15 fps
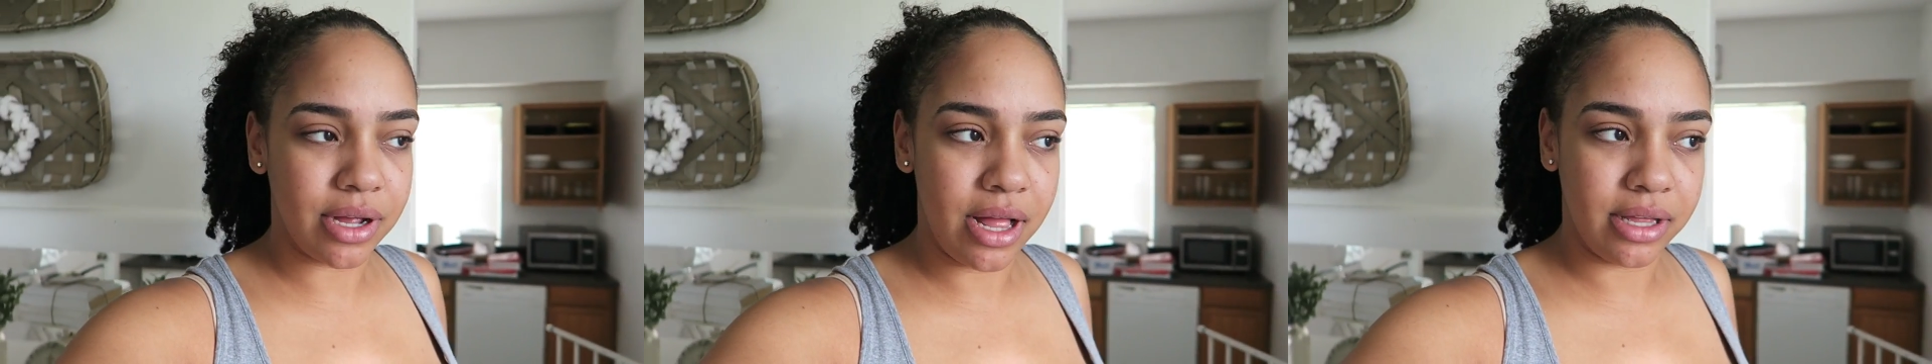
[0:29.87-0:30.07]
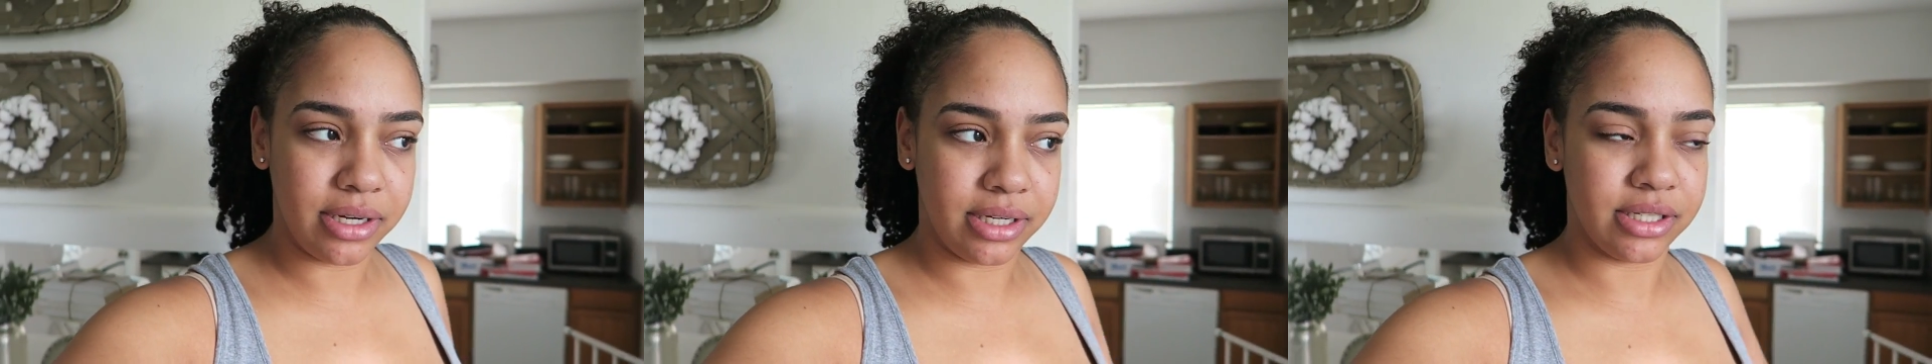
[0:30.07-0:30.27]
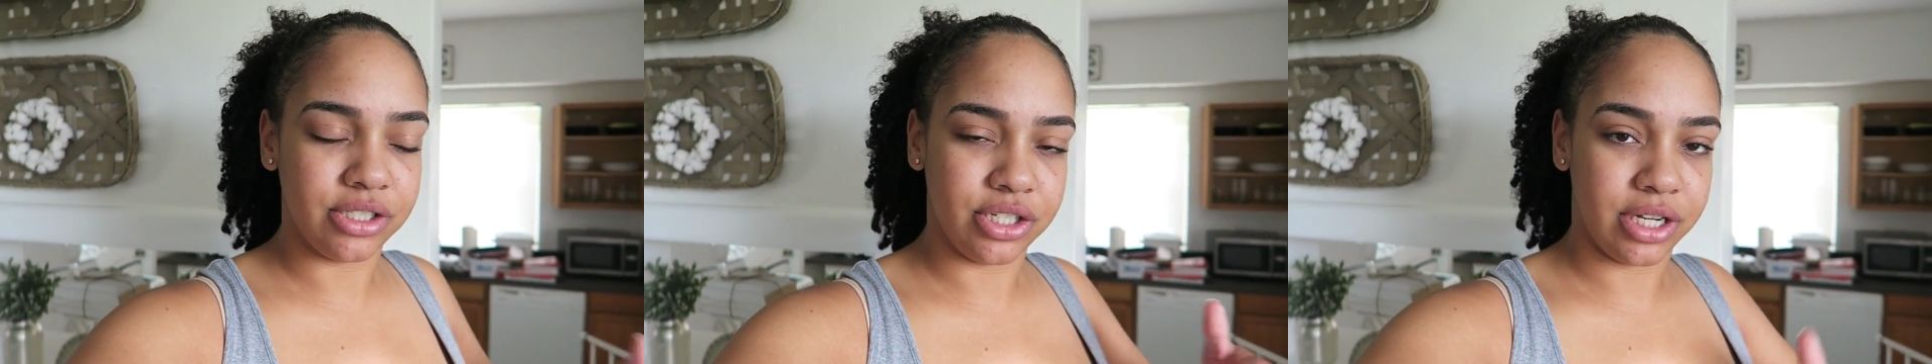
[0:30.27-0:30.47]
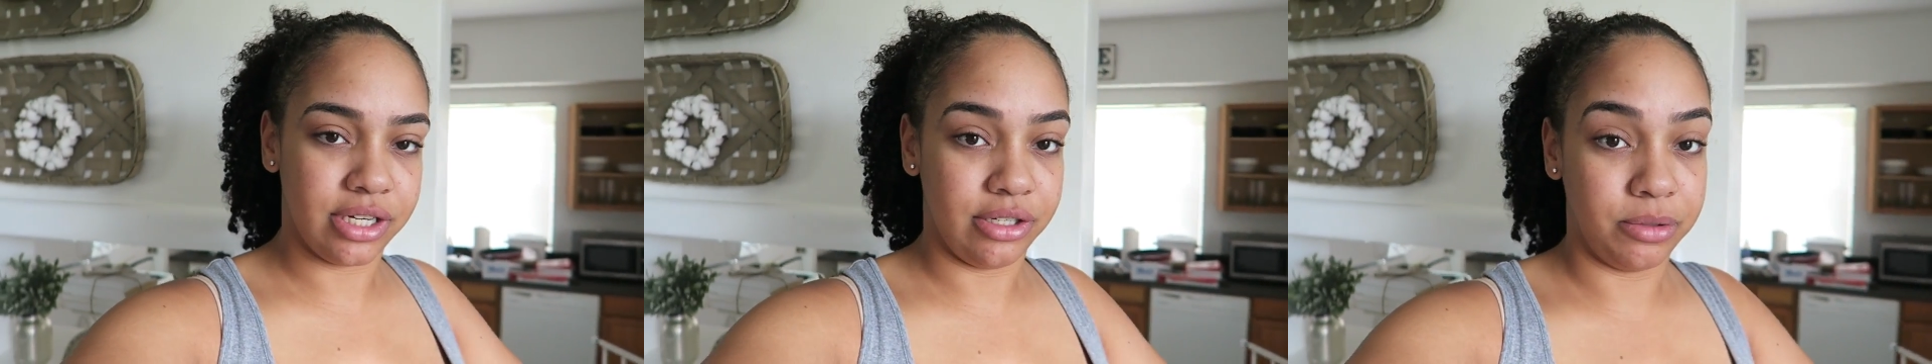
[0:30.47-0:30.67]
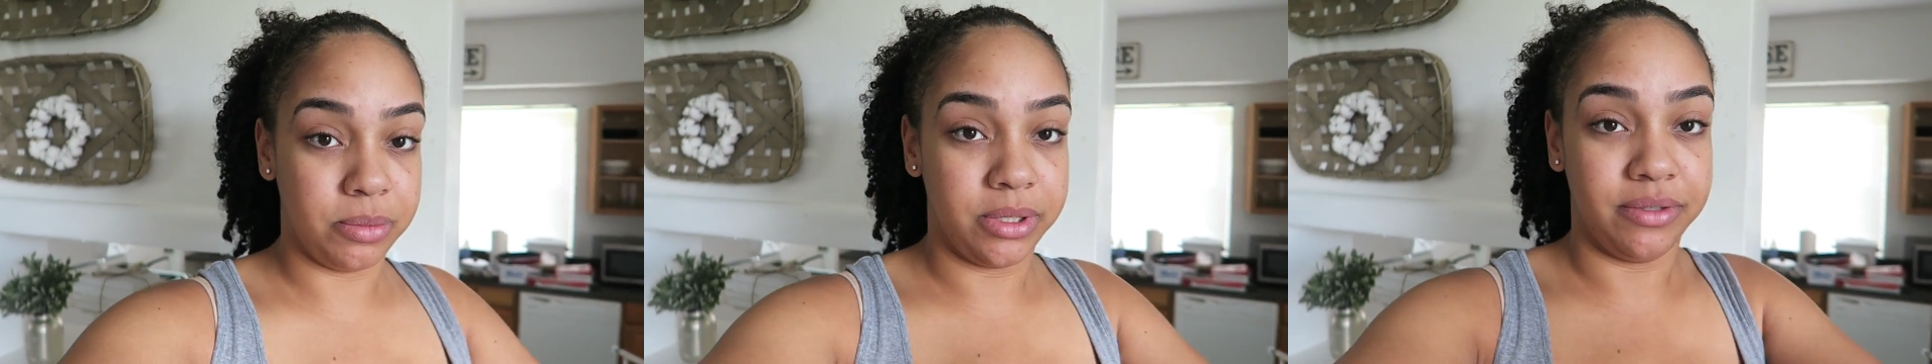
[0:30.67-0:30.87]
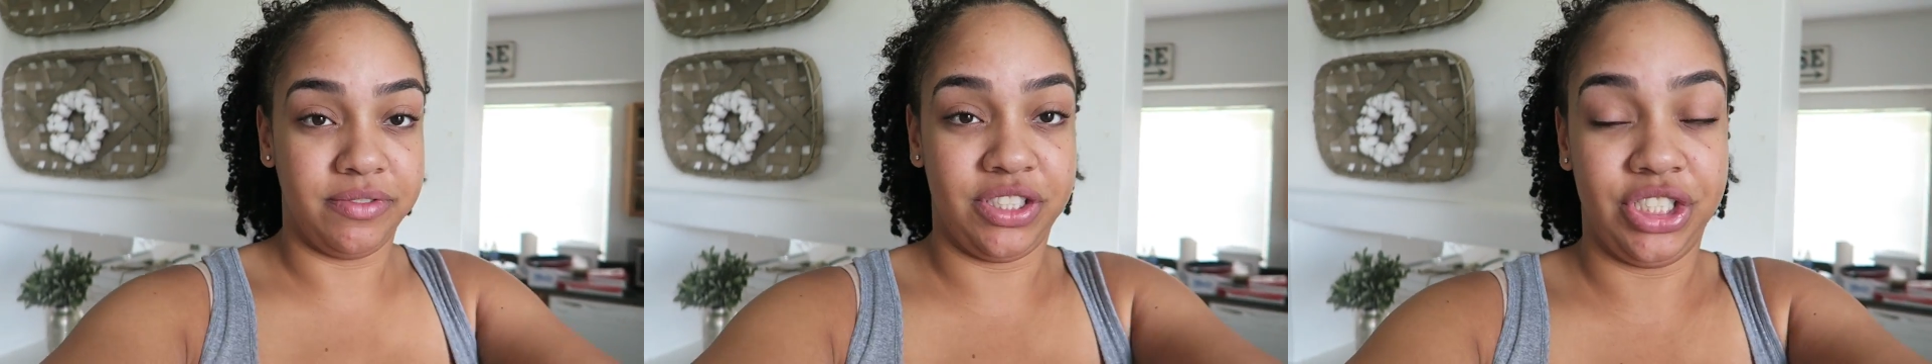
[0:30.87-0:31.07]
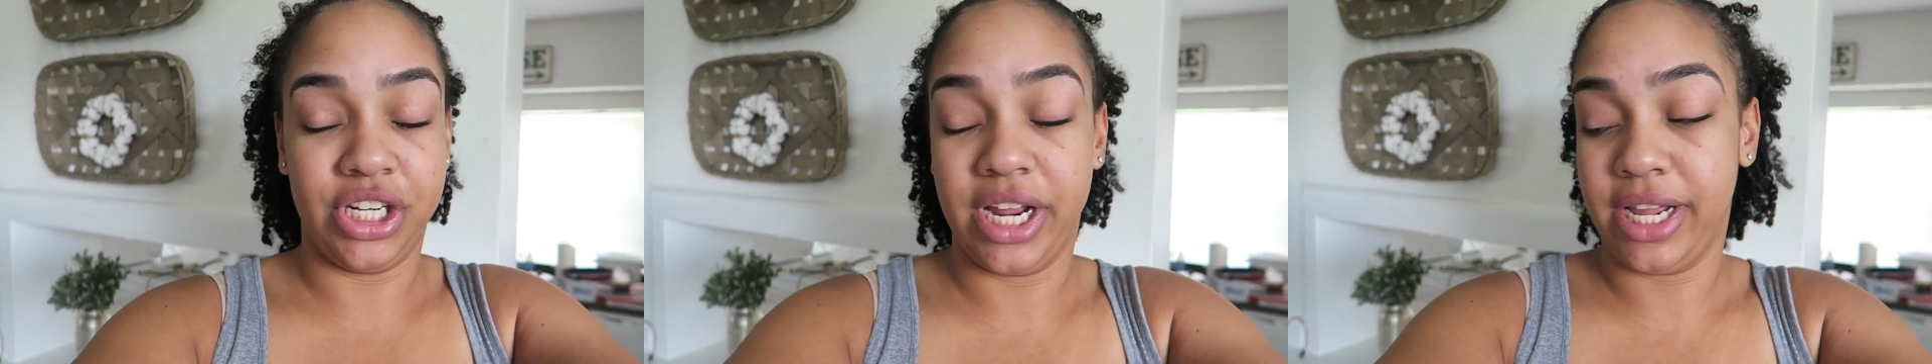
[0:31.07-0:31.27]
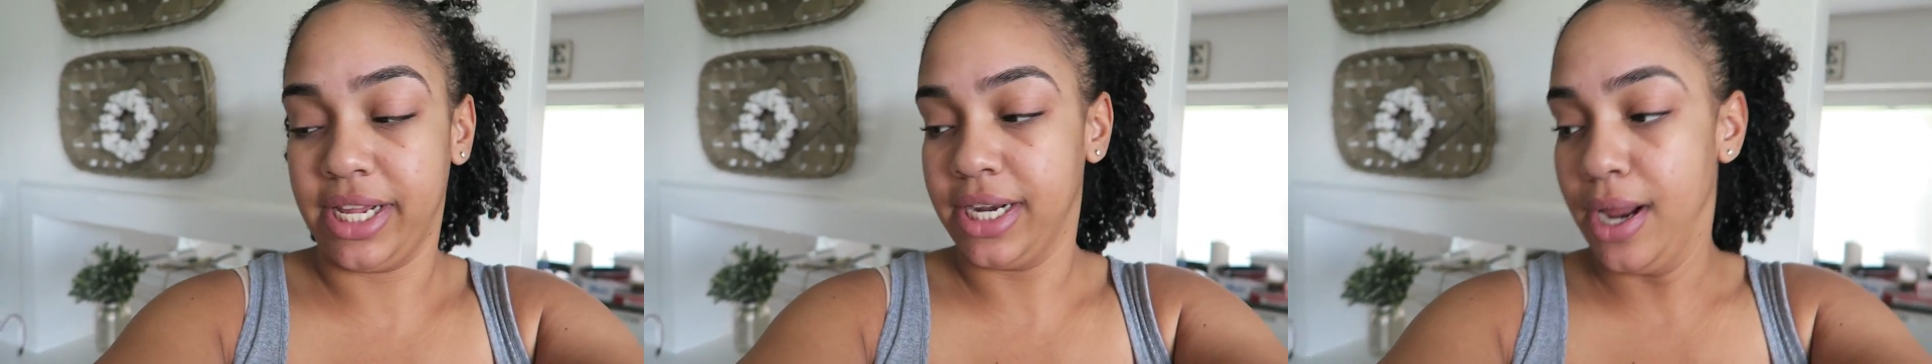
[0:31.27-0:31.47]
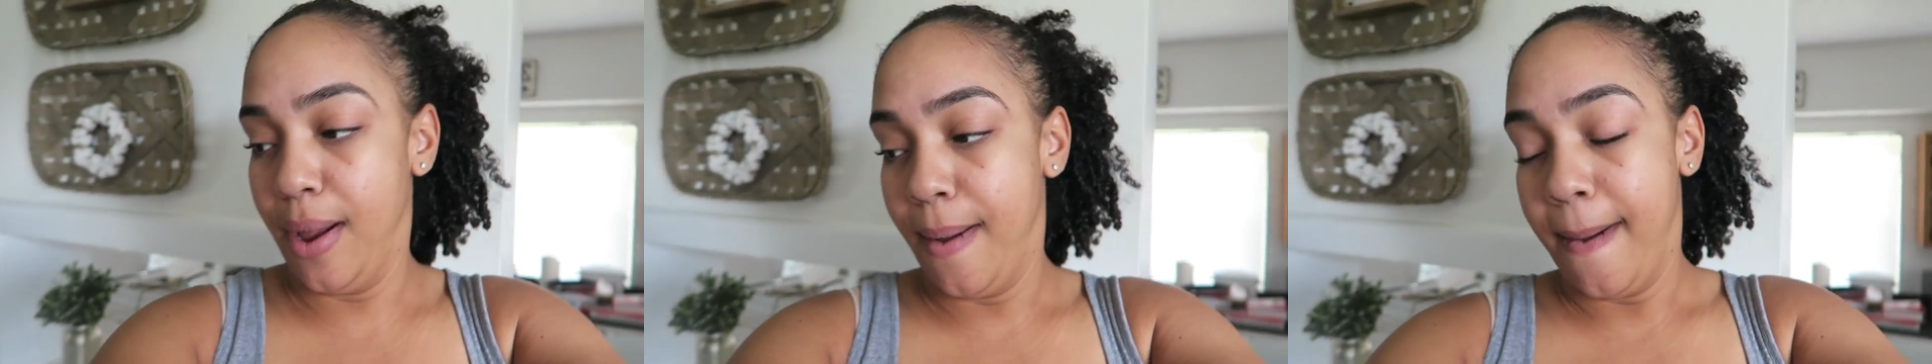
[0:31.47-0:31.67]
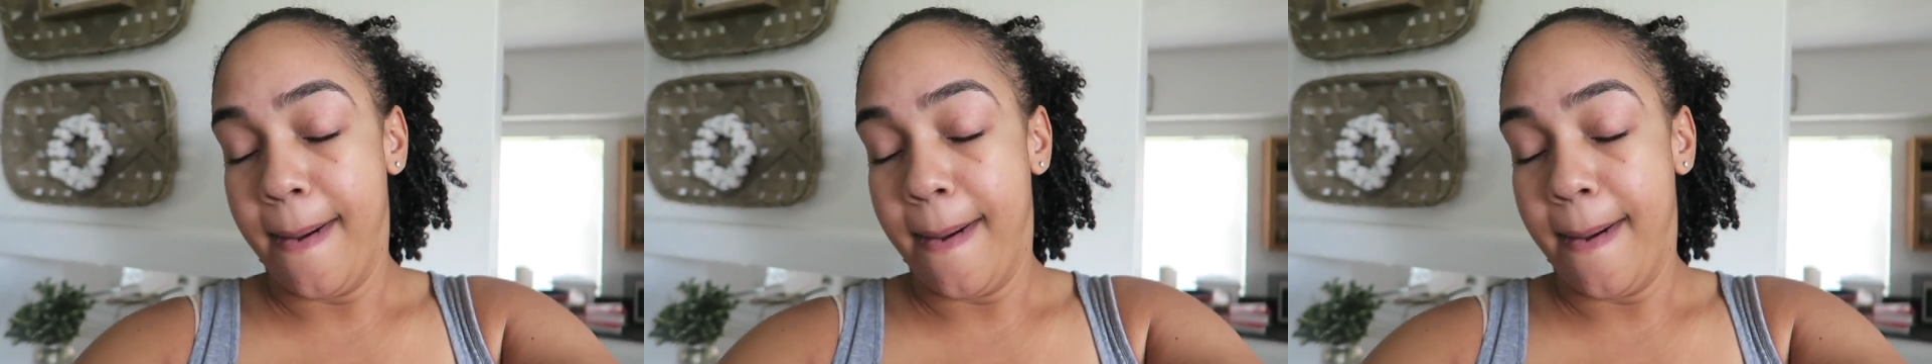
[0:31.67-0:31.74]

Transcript: cloudy because you get a little bit of shade.